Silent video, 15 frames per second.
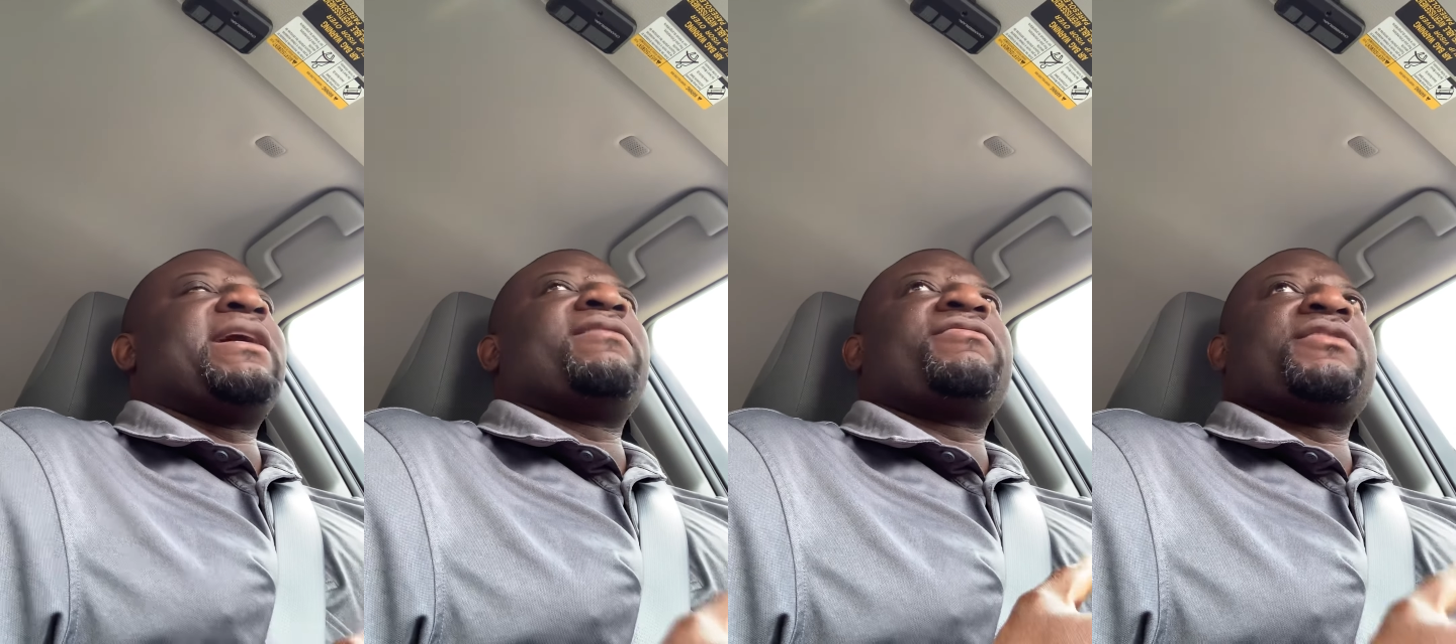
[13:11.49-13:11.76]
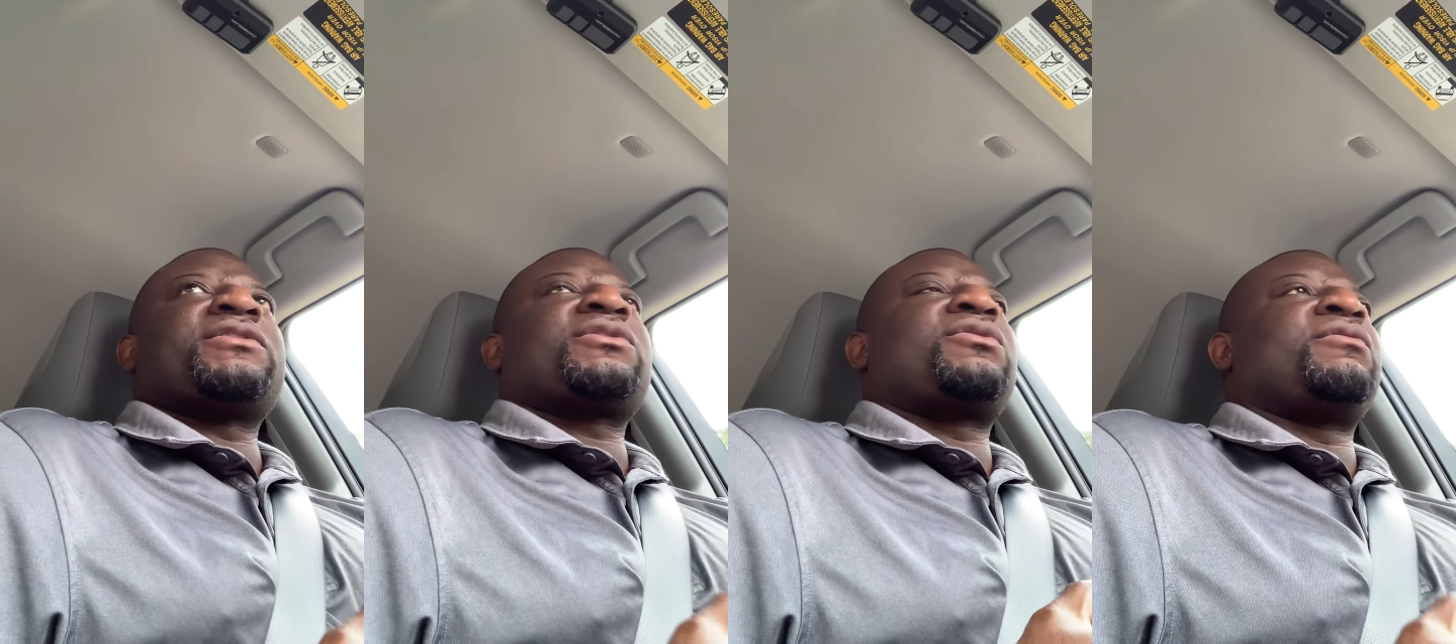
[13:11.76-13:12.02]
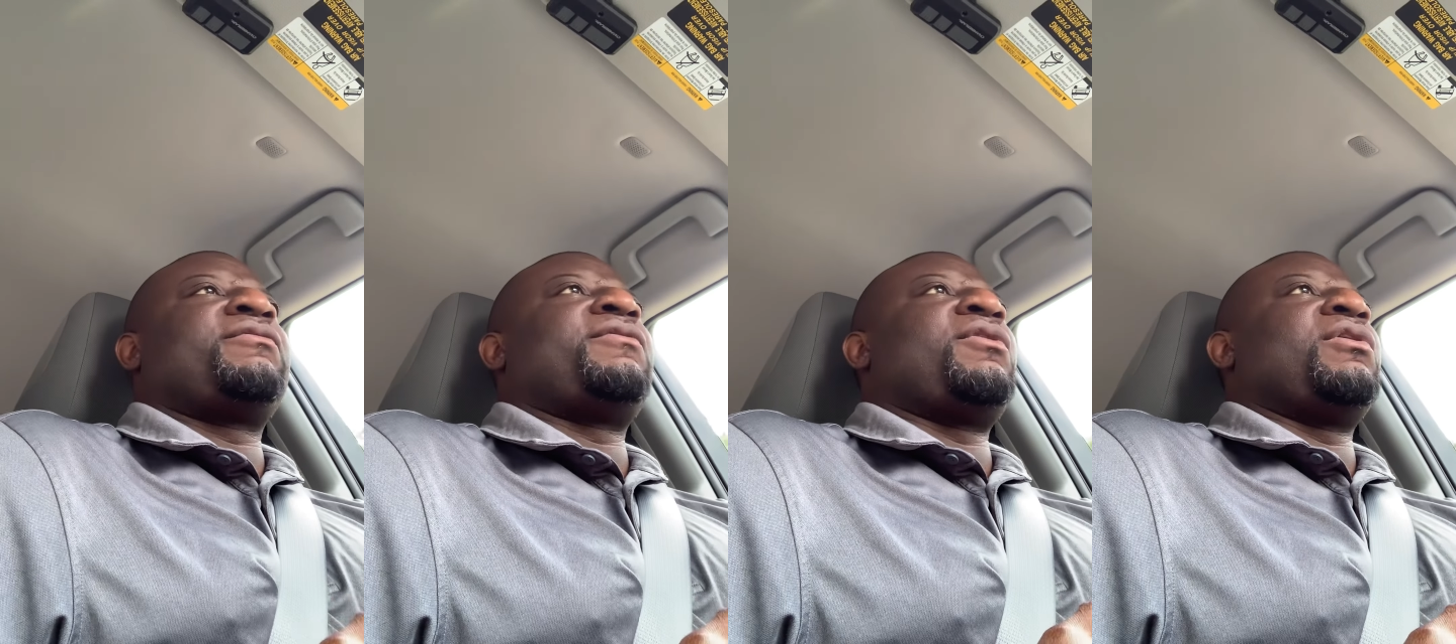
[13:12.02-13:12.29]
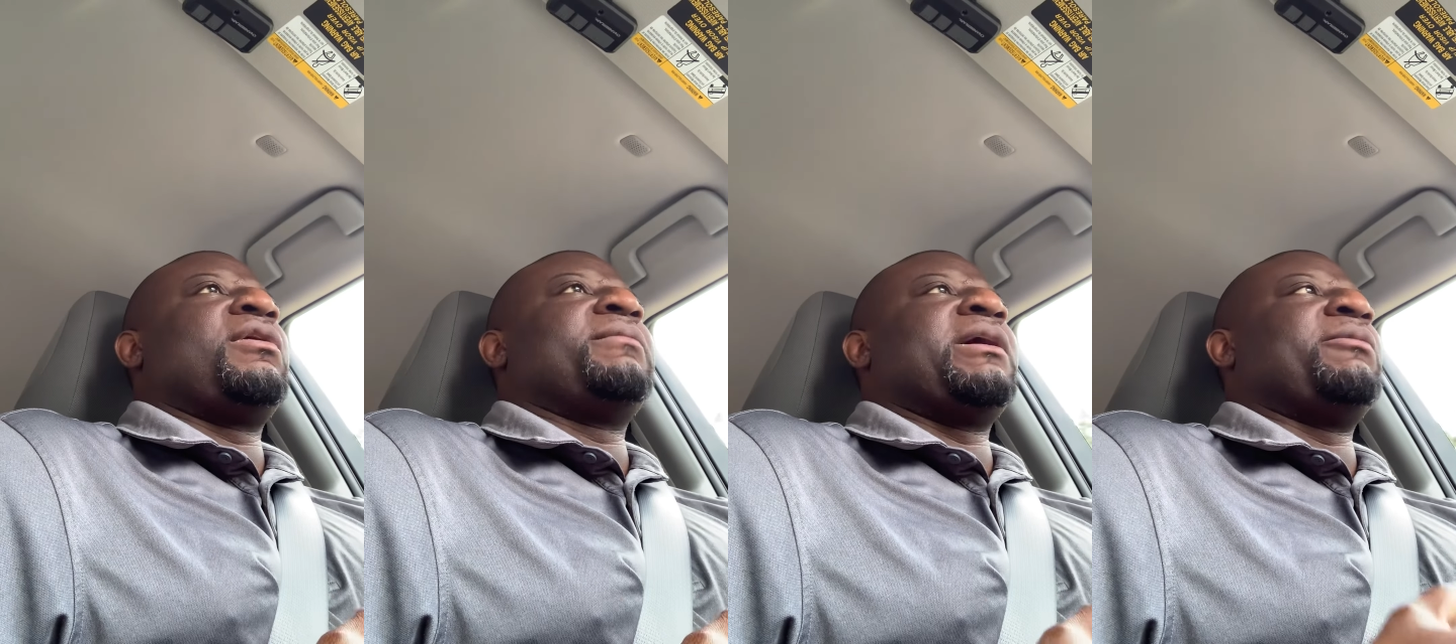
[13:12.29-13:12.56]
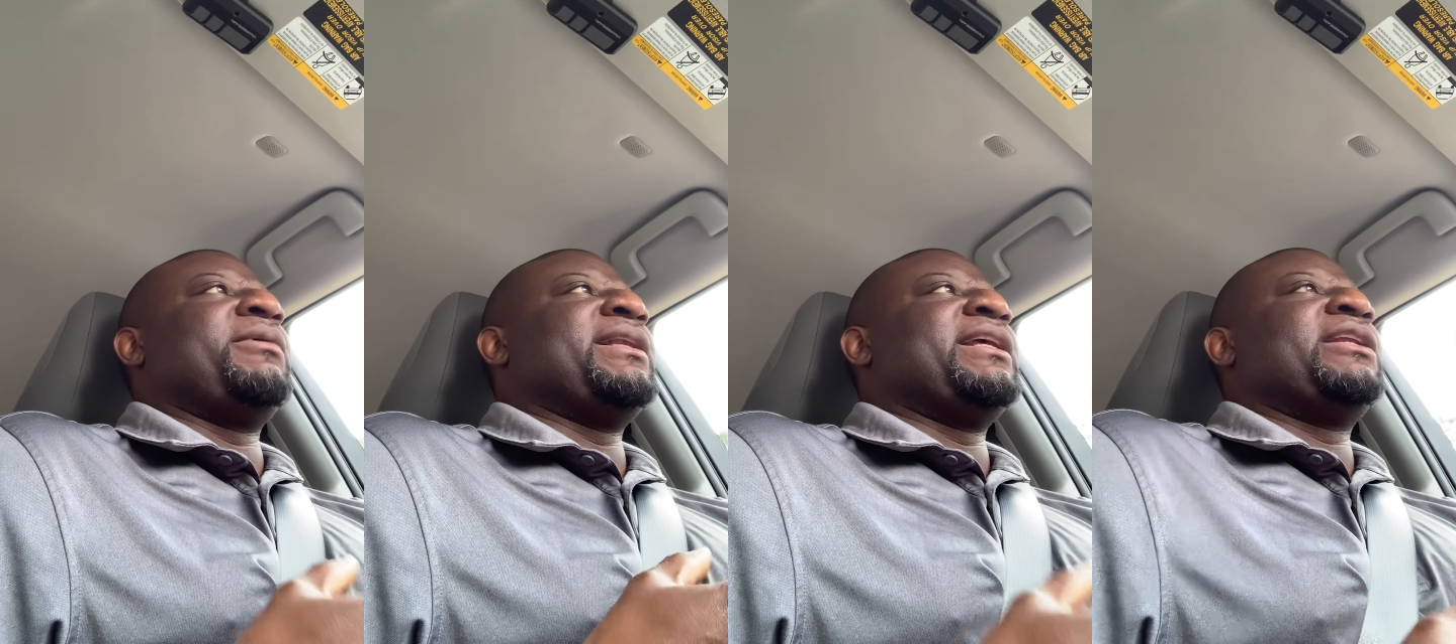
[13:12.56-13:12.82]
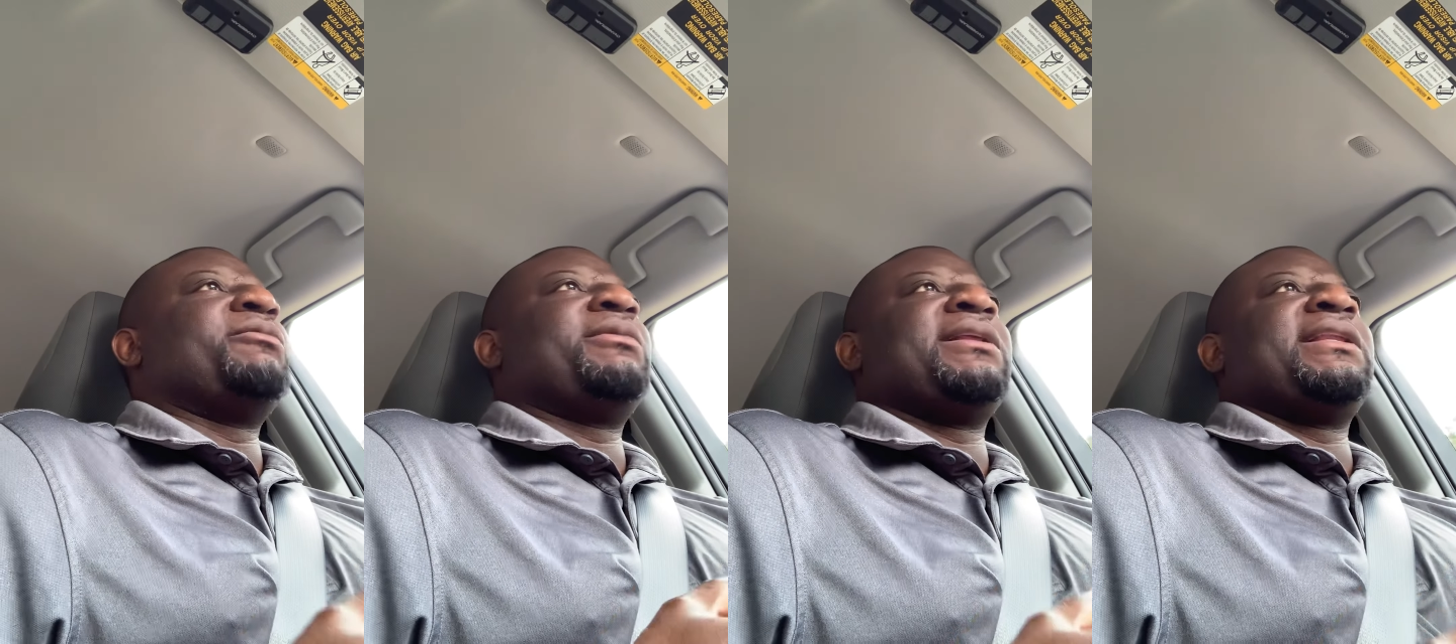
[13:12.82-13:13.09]
in our physical form that we
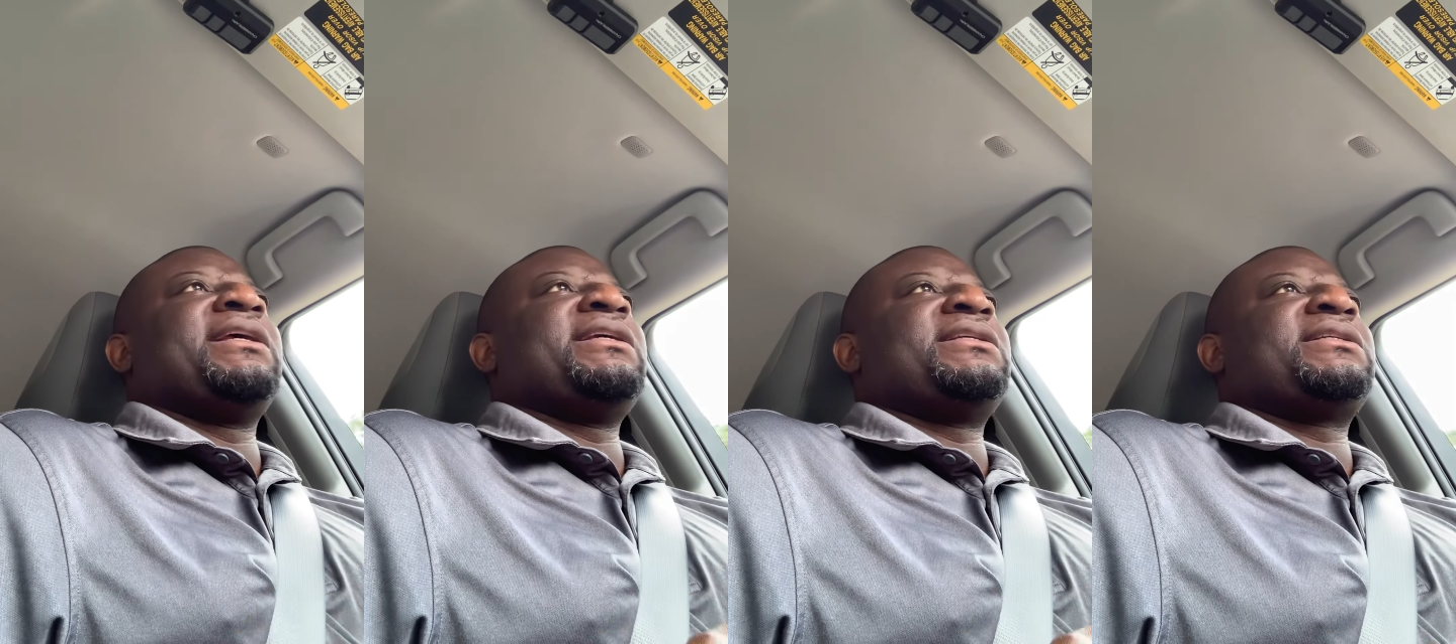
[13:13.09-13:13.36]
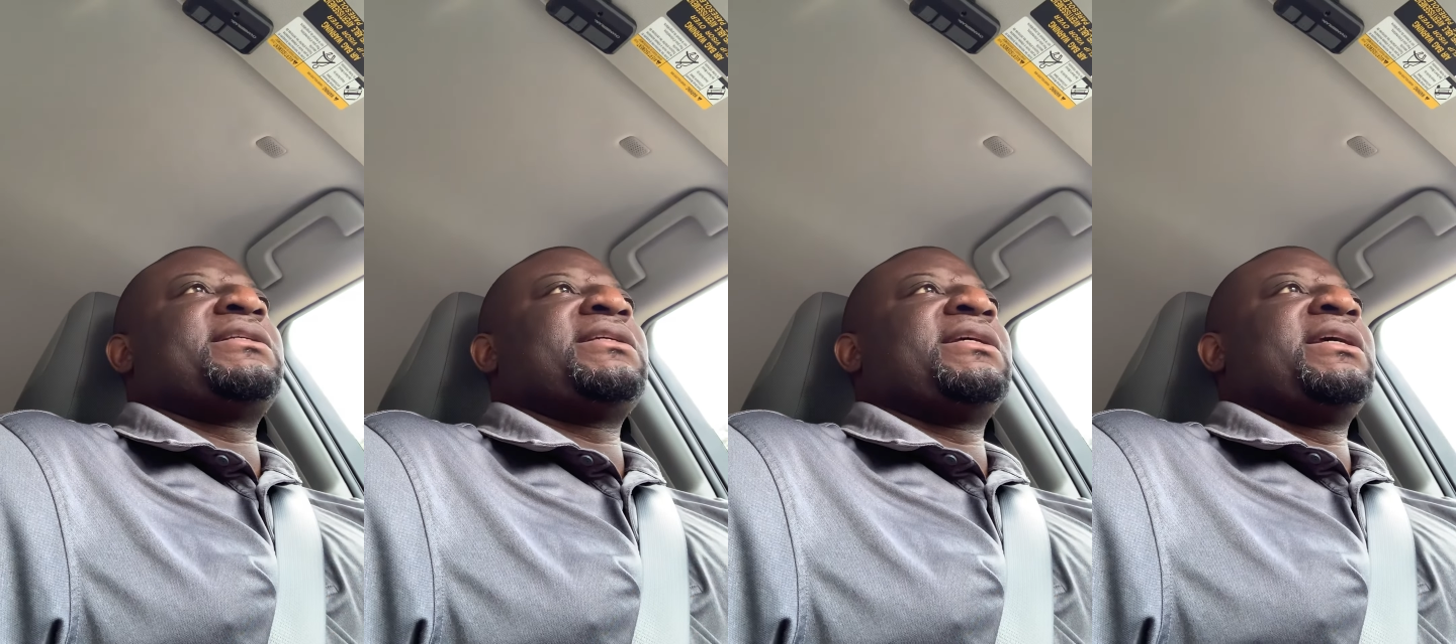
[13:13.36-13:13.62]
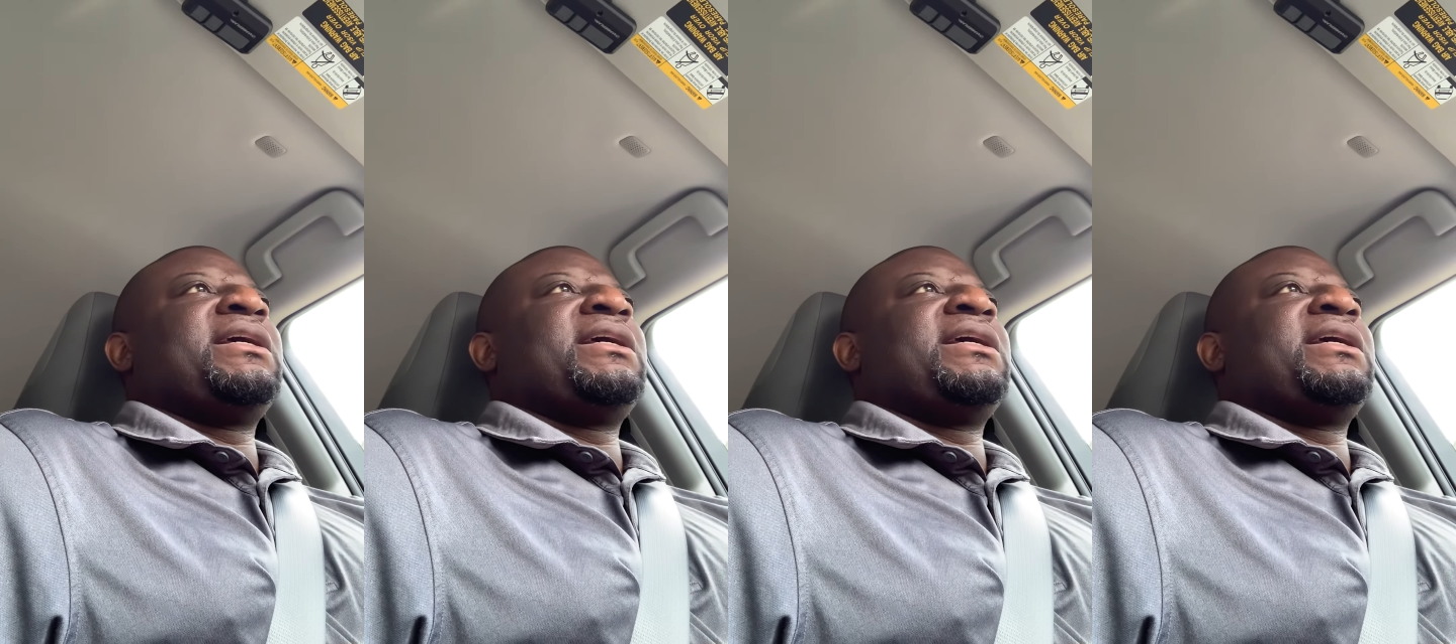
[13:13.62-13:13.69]
need to release.